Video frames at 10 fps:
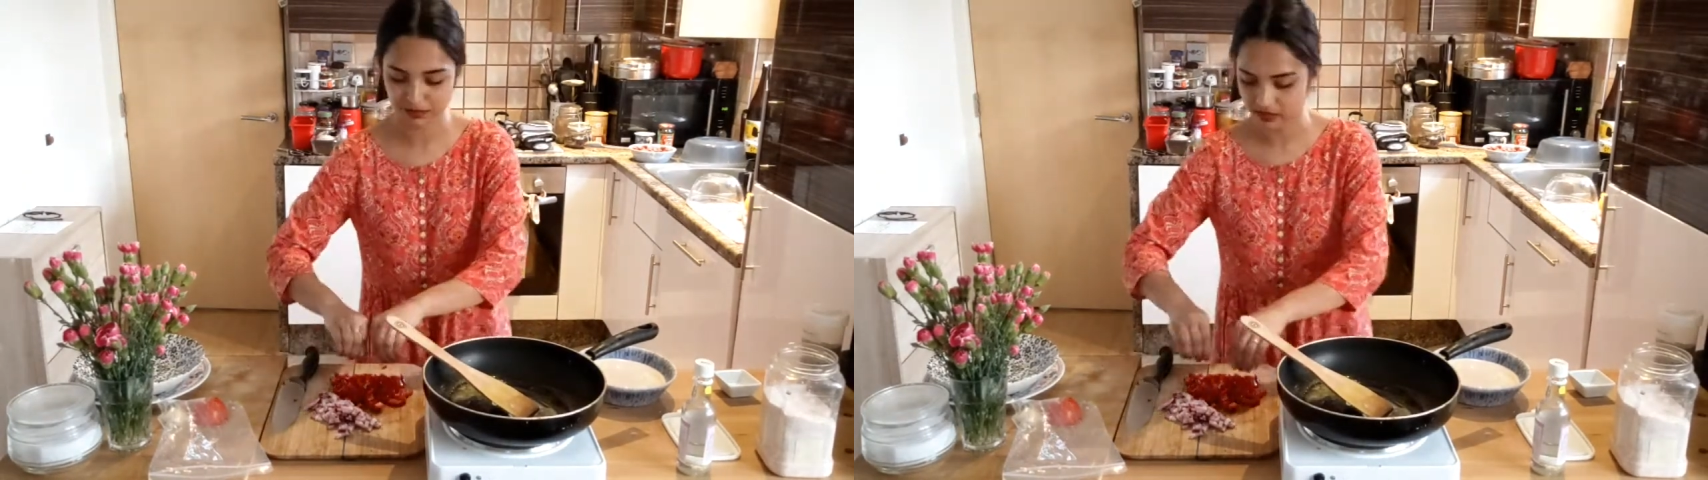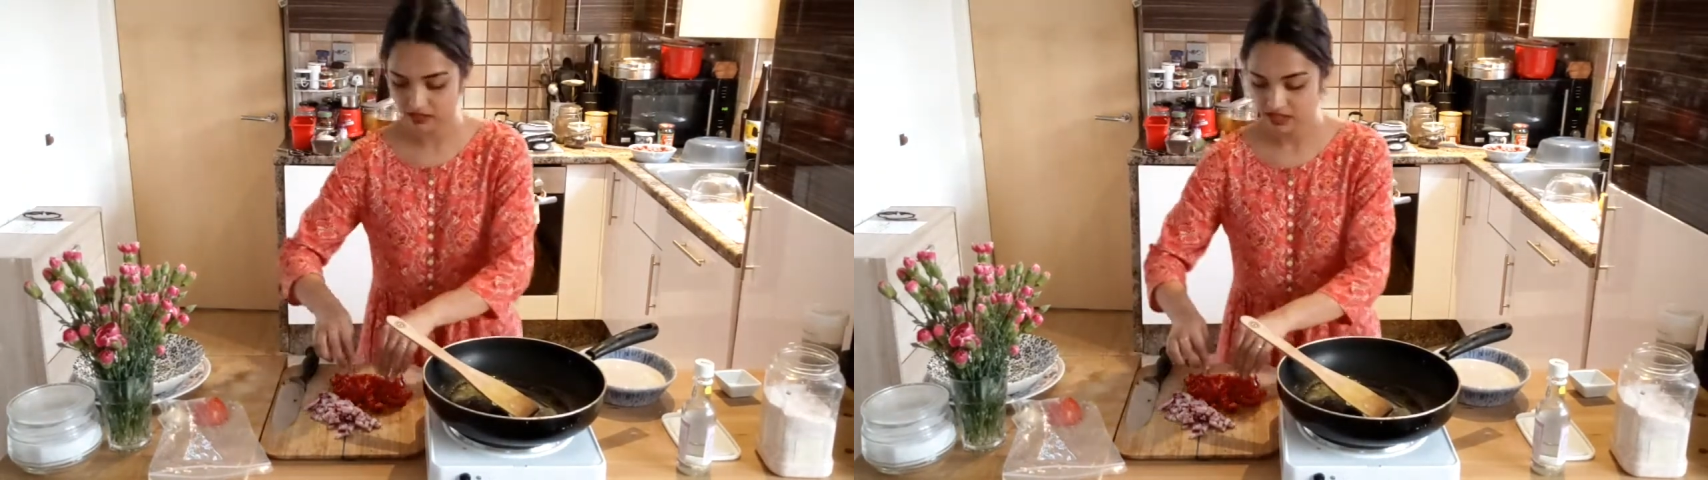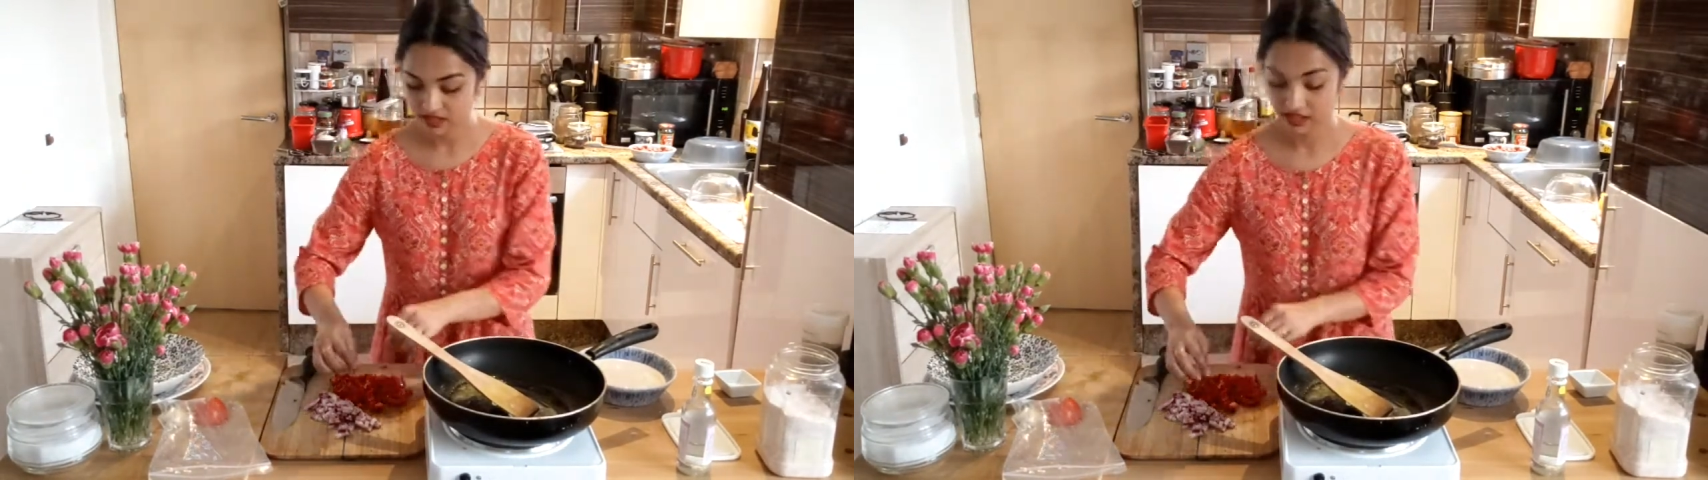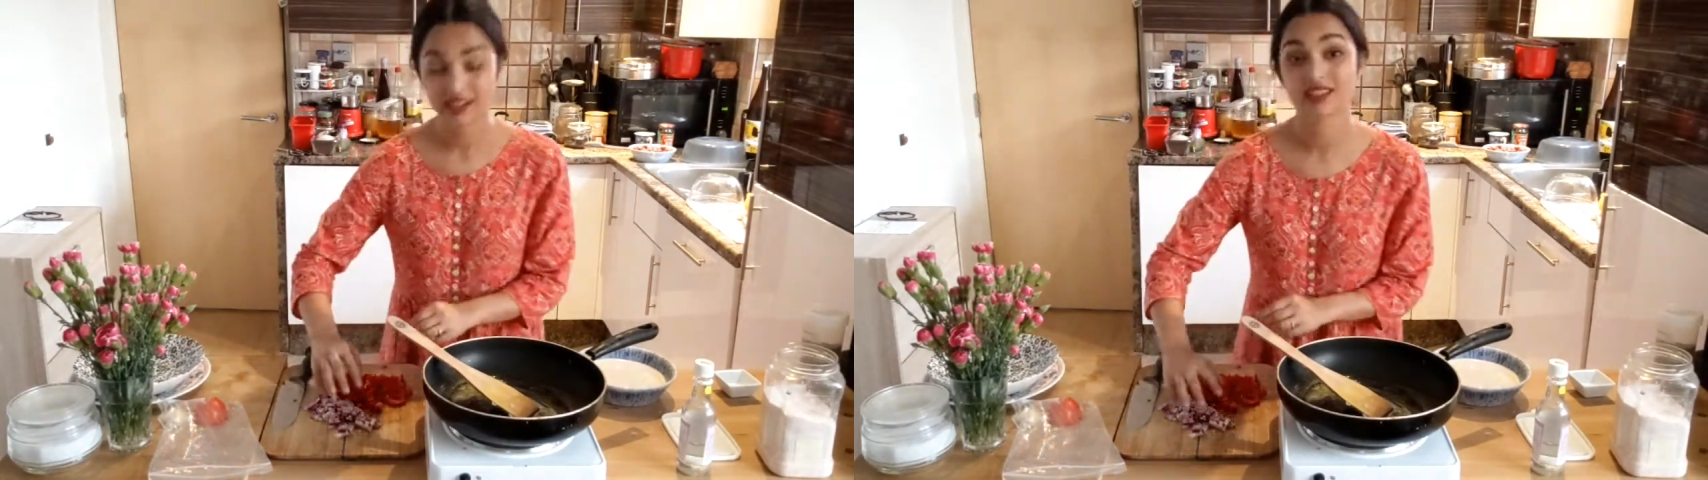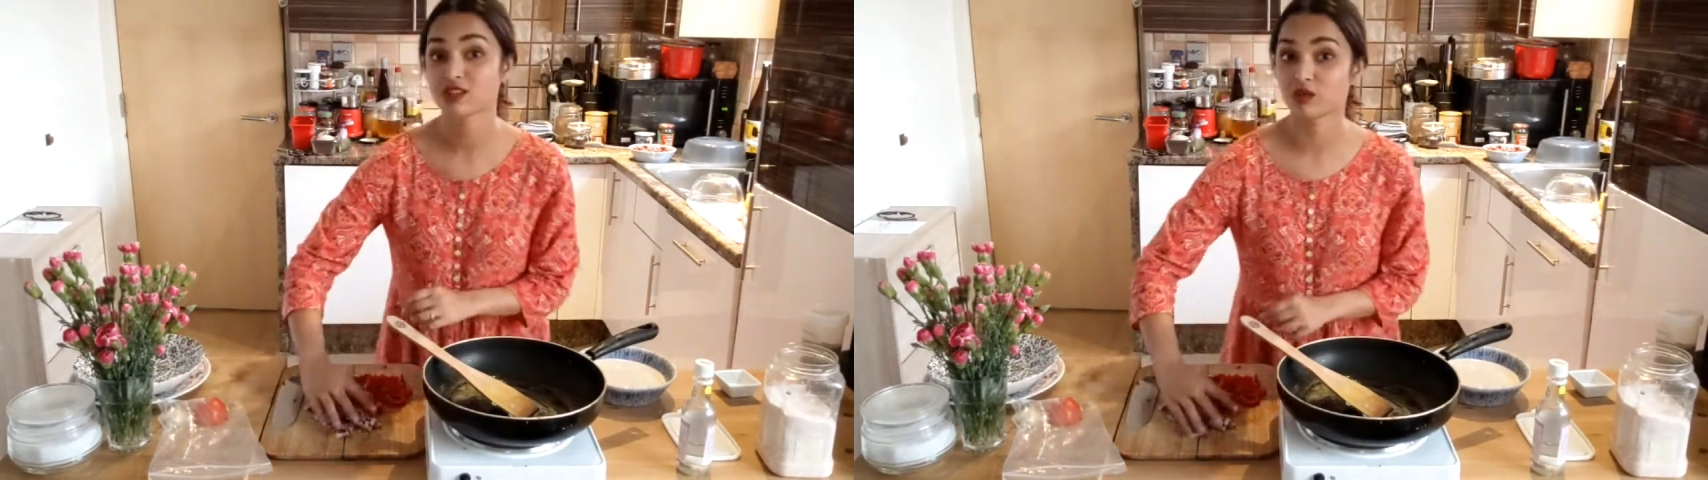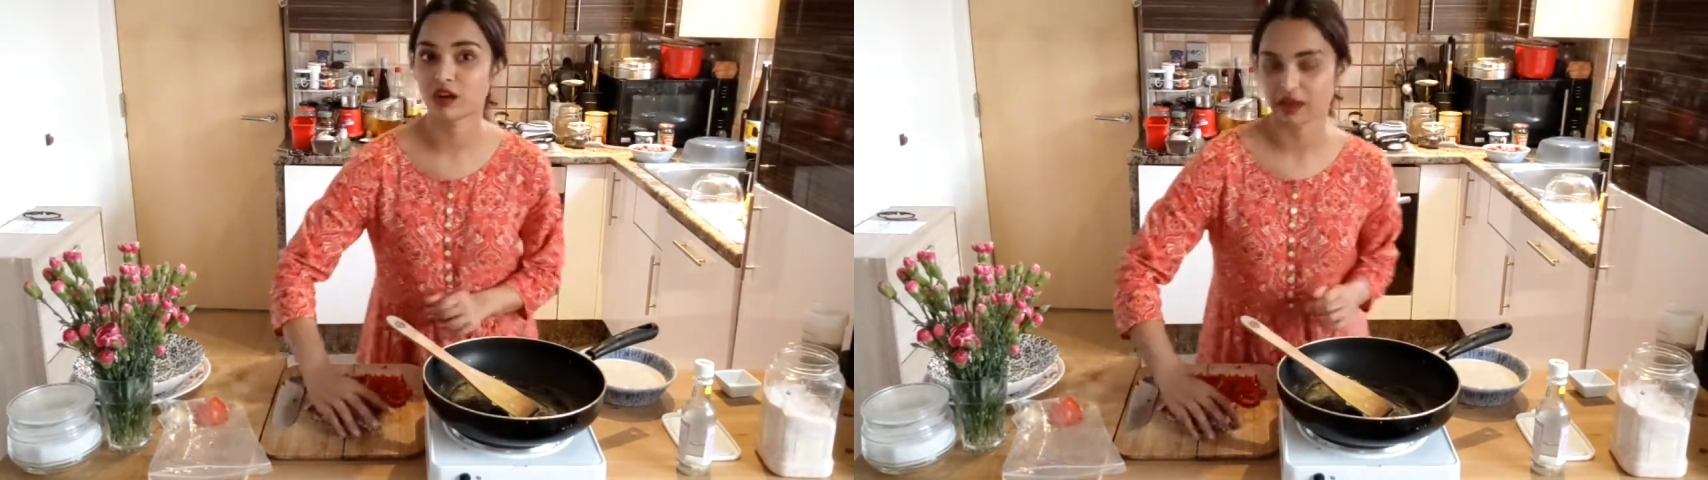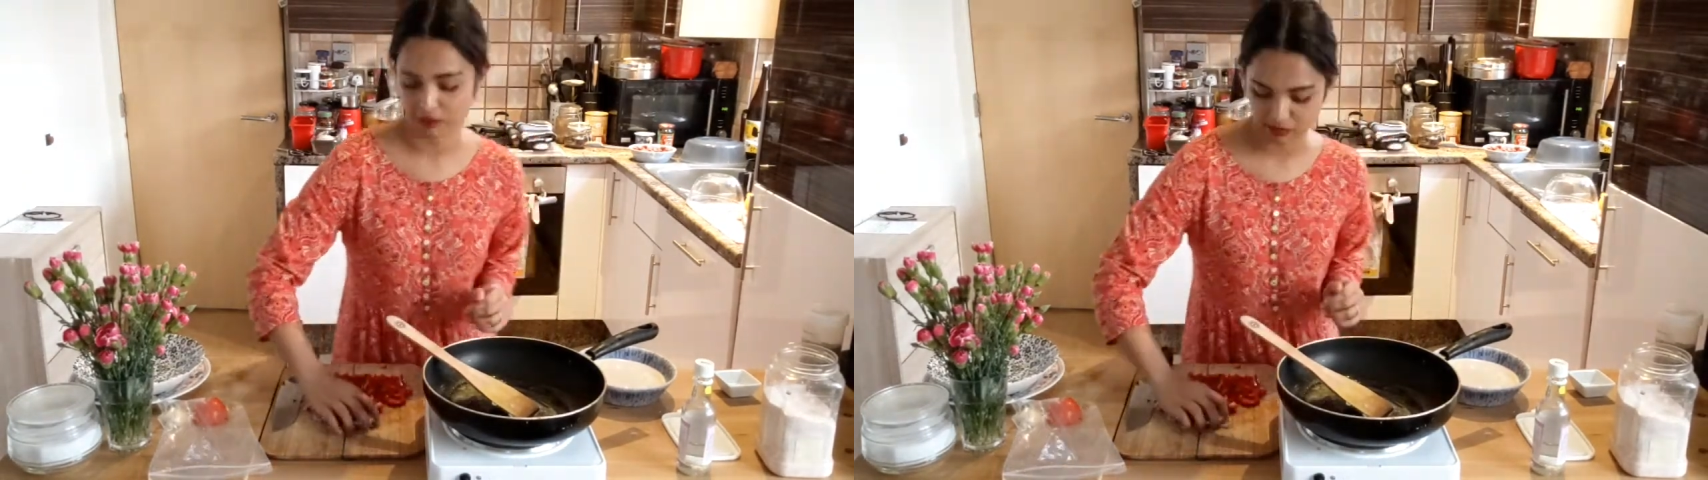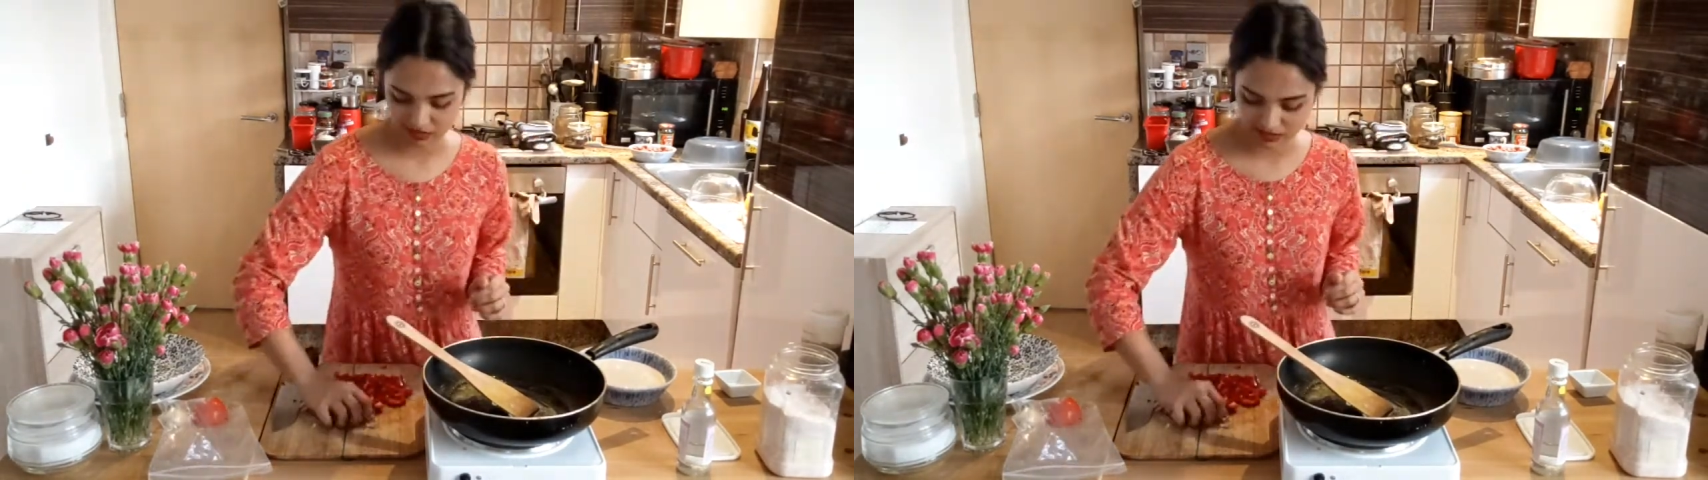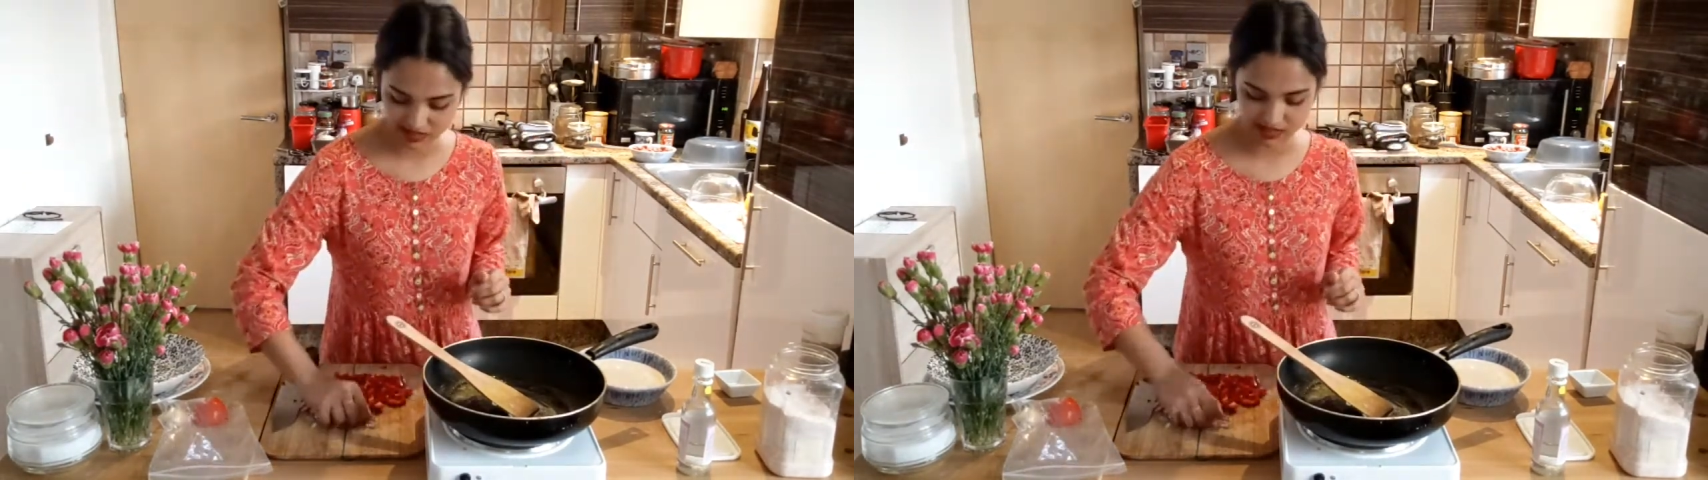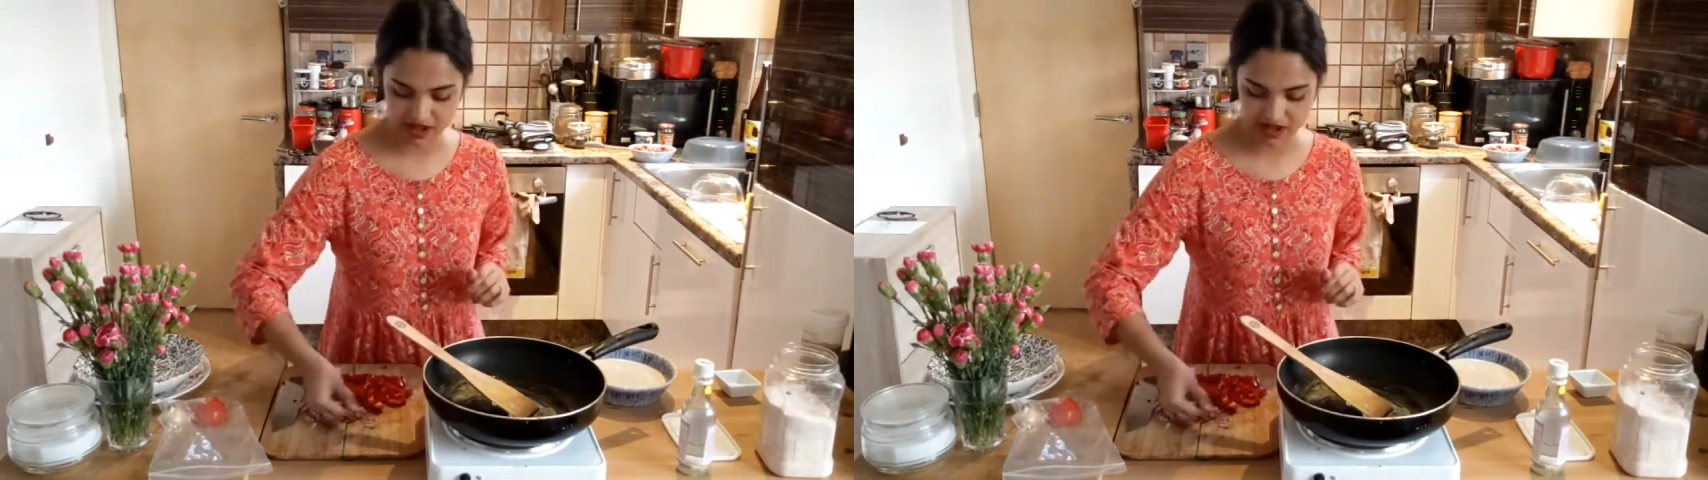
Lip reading: but it does work, I promise.